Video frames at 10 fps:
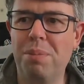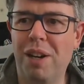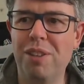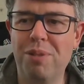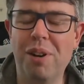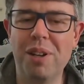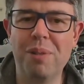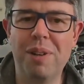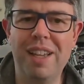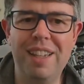by throwing
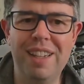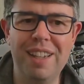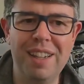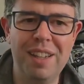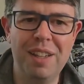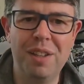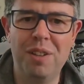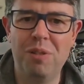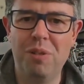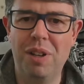away,
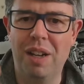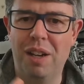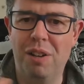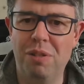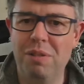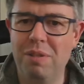by